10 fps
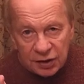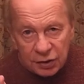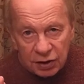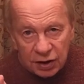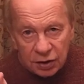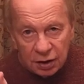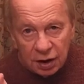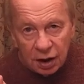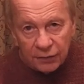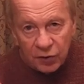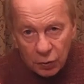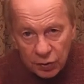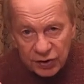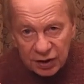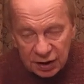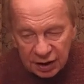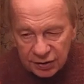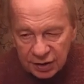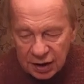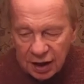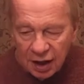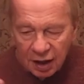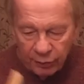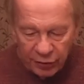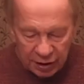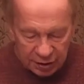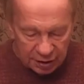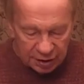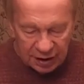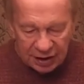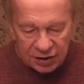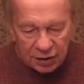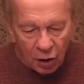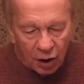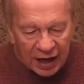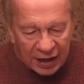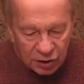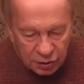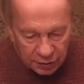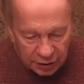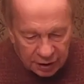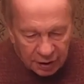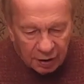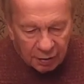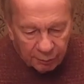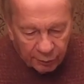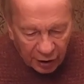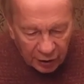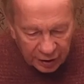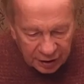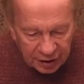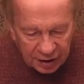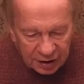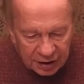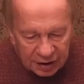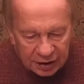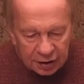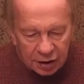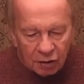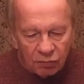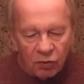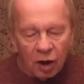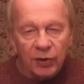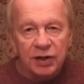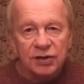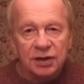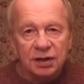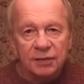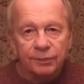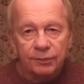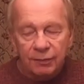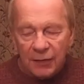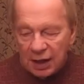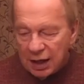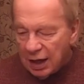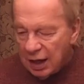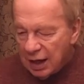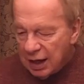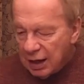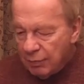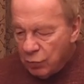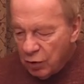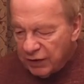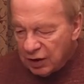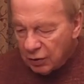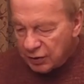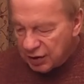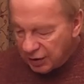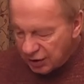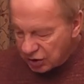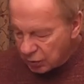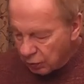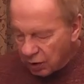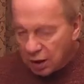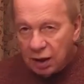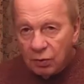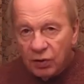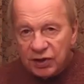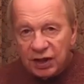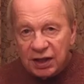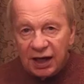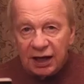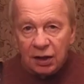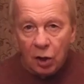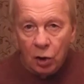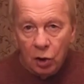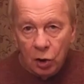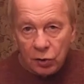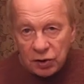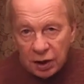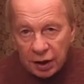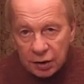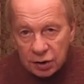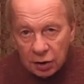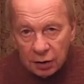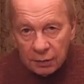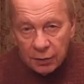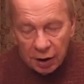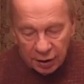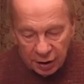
illustration? Of course it does. But it's actually by Ian Robertson. Moving on to this one, which again looks like a Tom